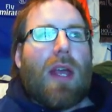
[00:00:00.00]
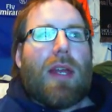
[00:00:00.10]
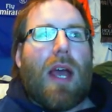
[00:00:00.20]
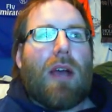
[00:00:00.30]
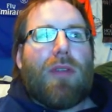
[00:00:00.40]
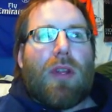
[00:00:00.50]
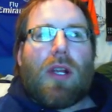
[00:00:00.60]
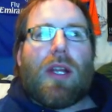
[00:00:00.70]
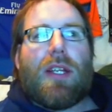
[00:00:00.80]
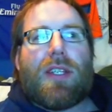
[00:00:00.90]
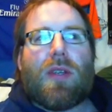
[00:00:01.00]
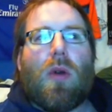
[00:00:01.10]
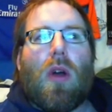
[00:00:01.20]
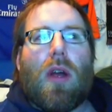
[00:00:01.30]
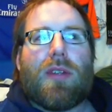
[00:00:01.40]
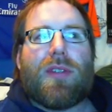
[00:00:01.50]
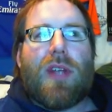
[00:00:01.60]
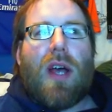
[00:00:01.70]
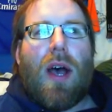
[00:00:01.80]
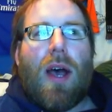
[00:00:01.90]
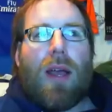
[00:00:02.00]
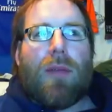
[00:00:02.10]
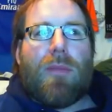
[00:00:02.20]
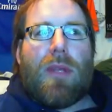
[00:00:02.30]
Now, if you're looking to scores uh,